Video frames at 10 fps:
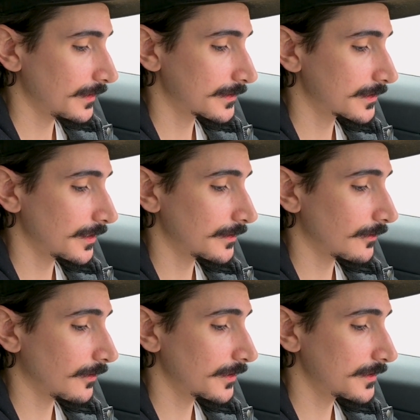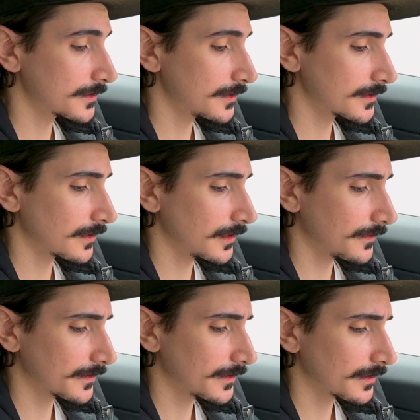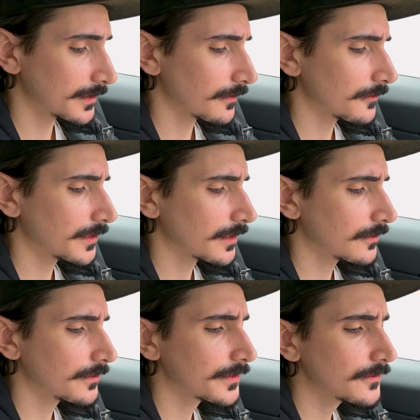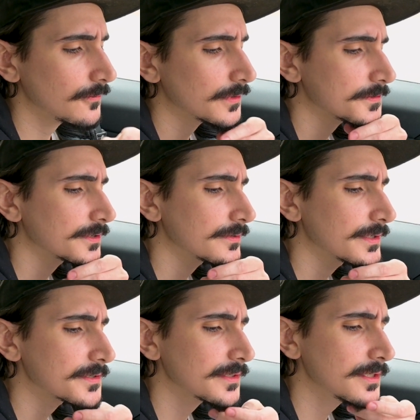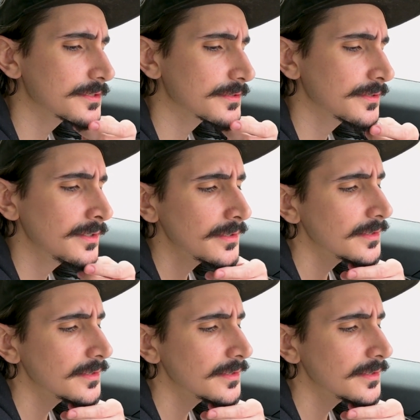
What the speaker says: Insane. Audiences that live on TikTok, they're not going to one single destination.